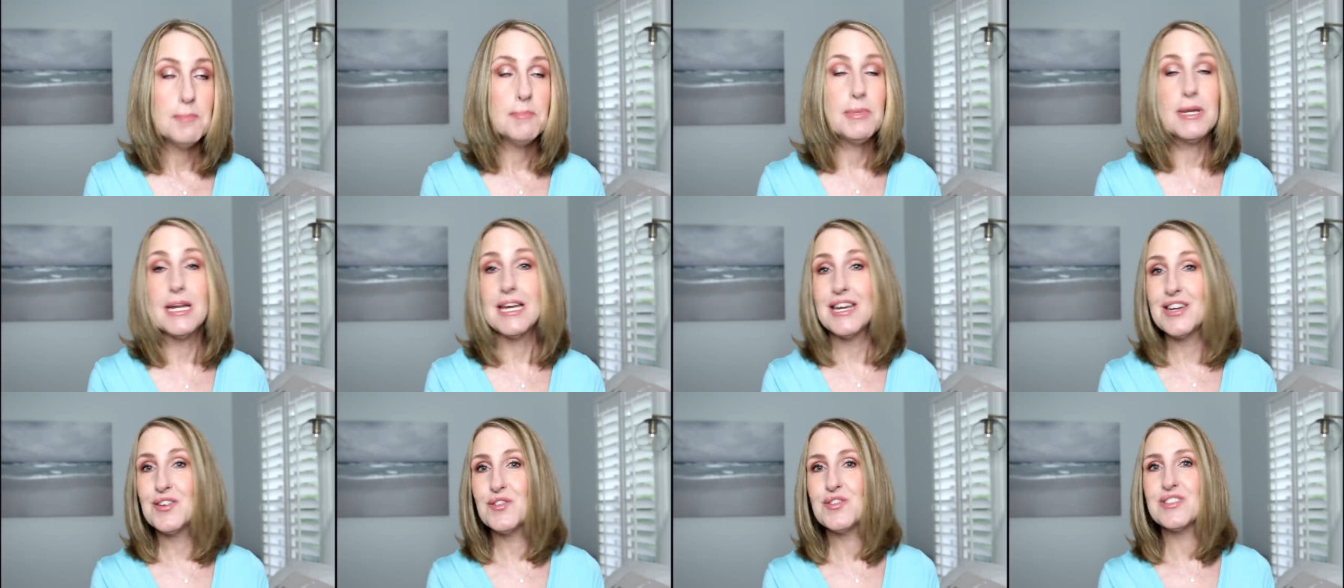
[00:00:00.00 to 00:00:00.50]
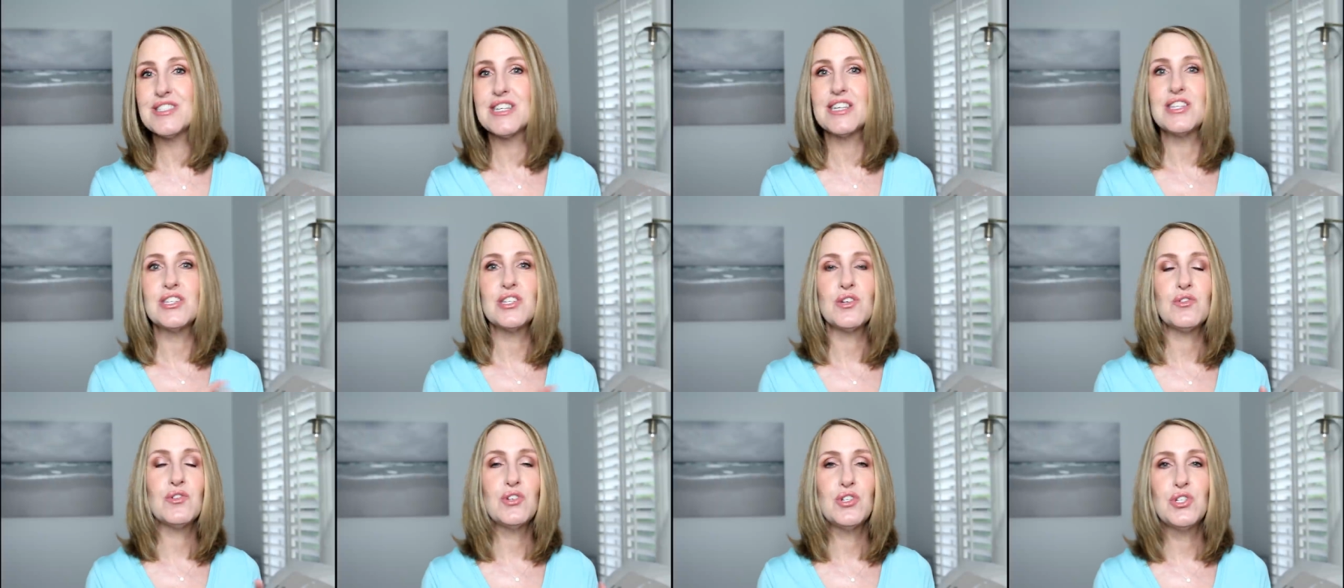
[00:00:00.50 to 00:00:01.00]
But anyways, I
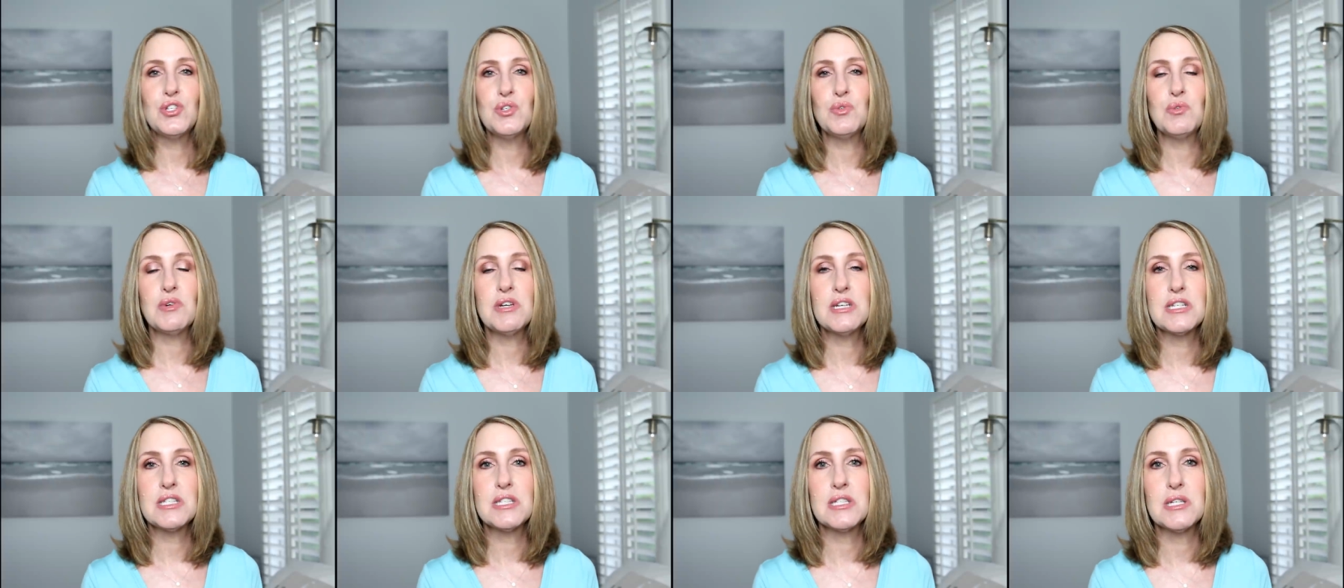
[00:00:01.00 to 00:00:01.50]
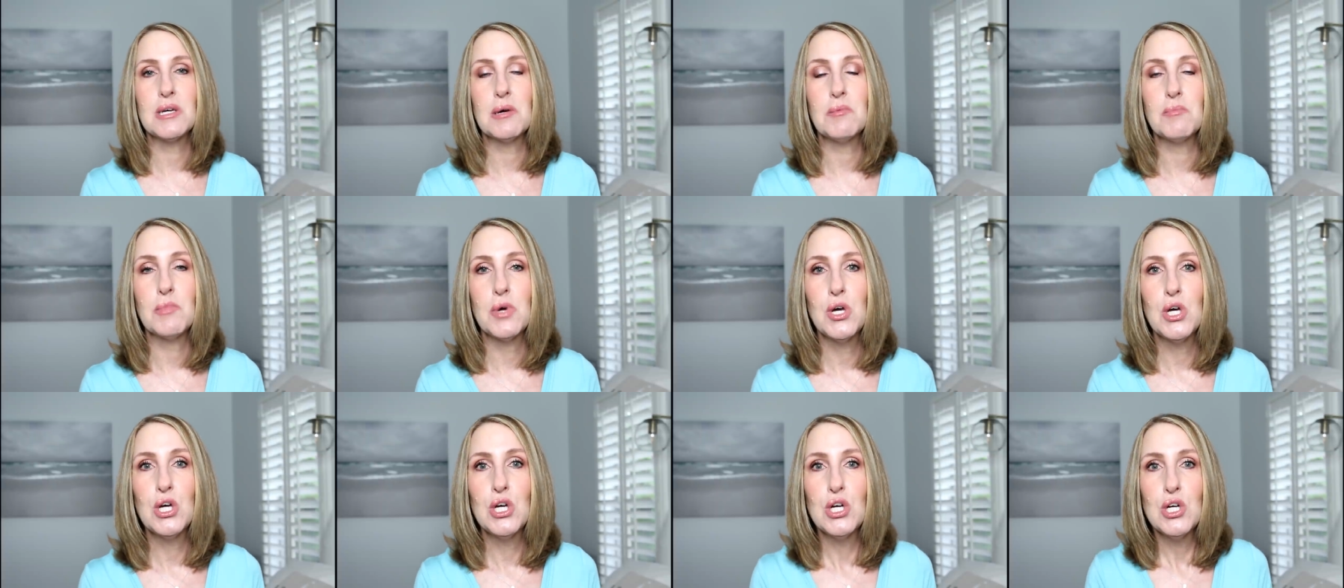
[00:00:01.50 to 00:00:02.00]
started doing
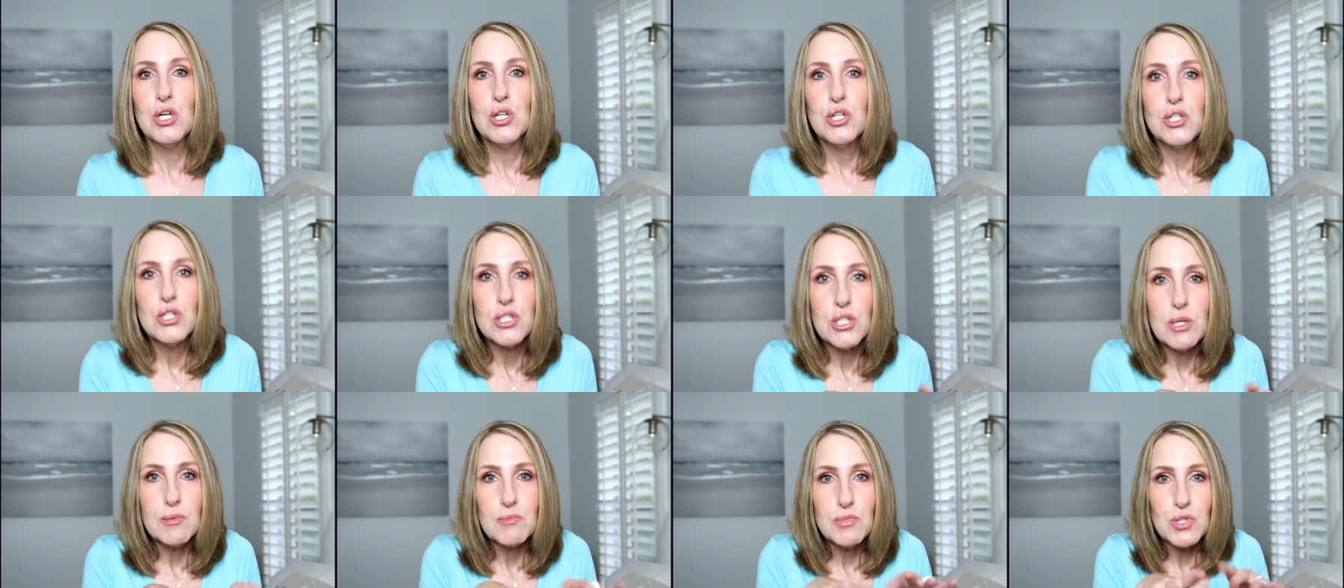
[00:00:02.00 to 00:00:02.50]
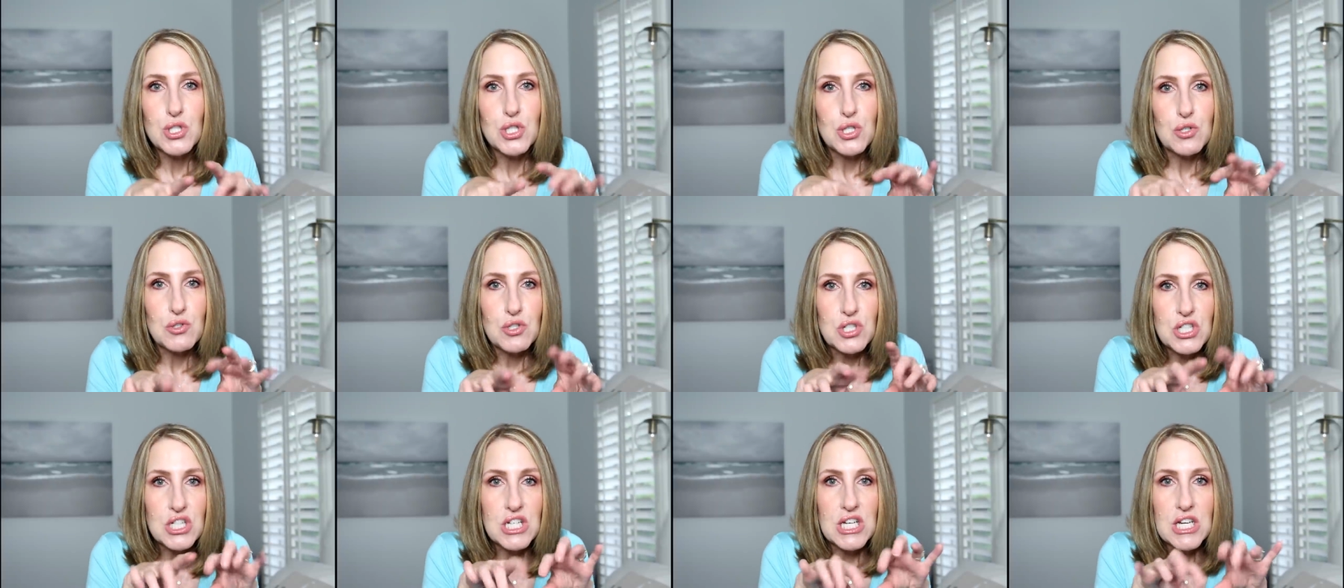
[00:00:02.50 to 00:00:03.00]
some so I'm
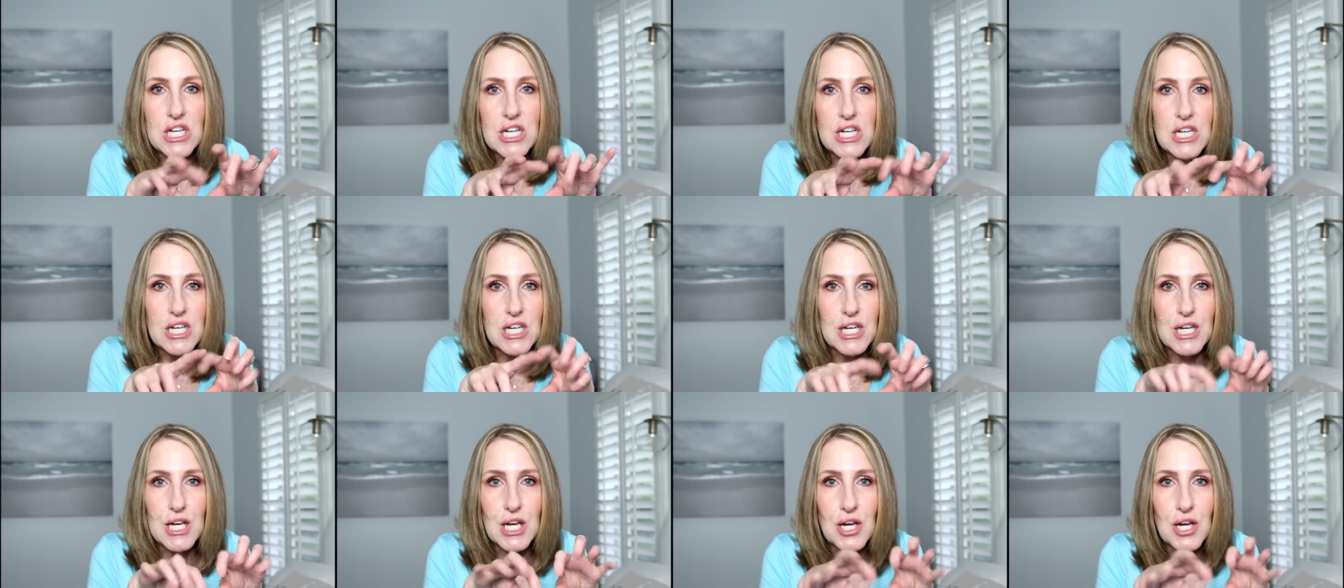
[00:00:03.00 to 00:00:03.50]
searching